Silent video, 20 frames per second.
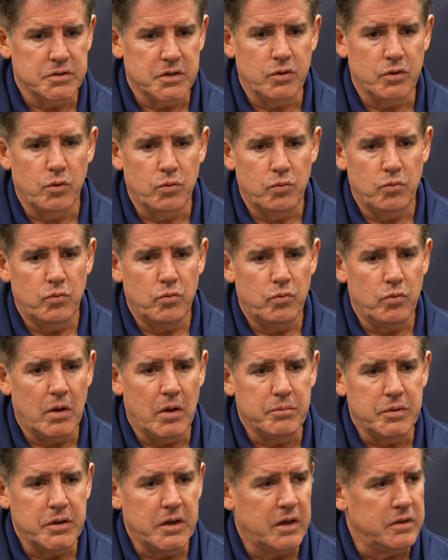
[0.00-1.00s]
I know
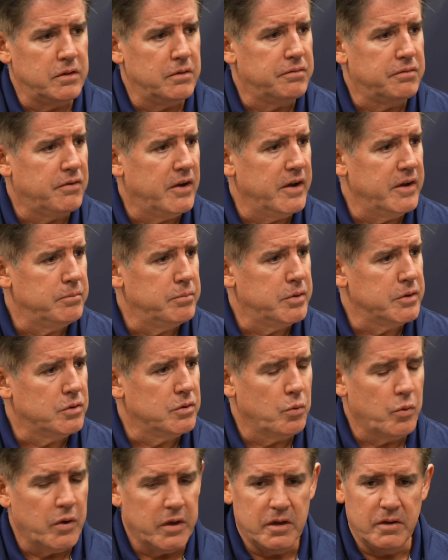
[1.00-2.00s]
Rempe had to fight, but the
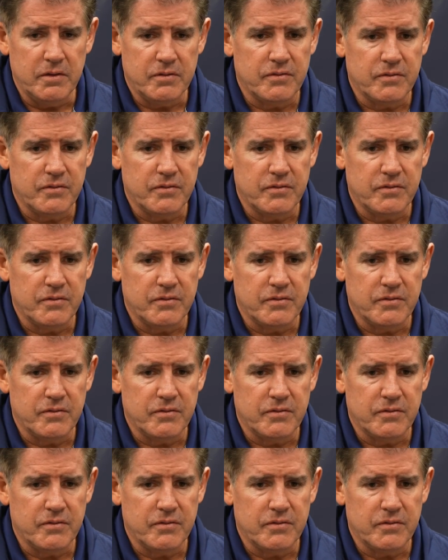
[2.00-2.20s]
way he's